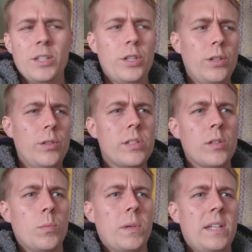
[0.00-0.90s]
Do you
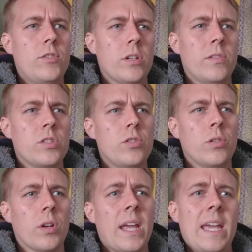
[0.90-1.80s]
still believe Jehovah is a true
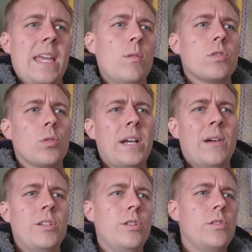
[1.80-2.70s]
God? He'll sort out
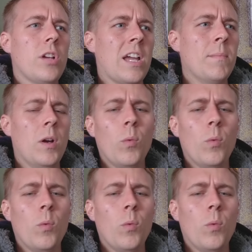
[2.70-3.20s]
in due time.